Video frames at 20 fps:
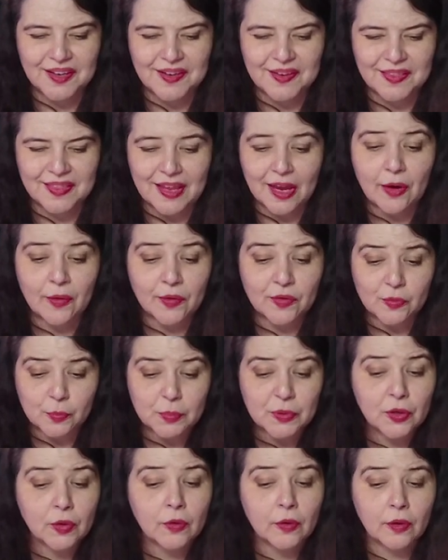The air is
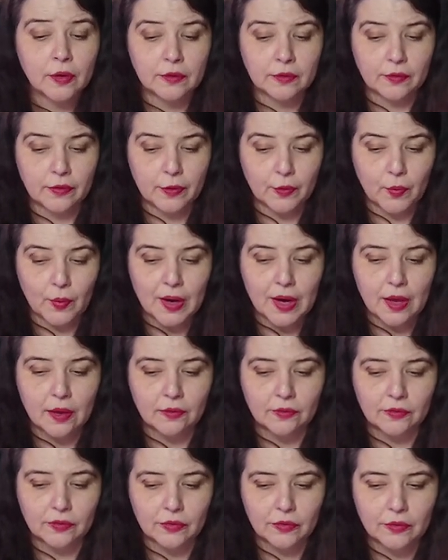pure under the
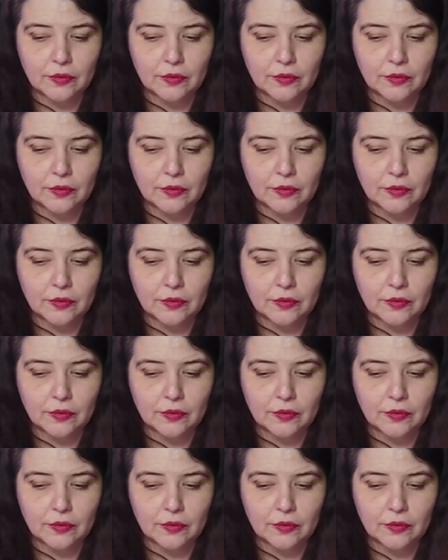ground.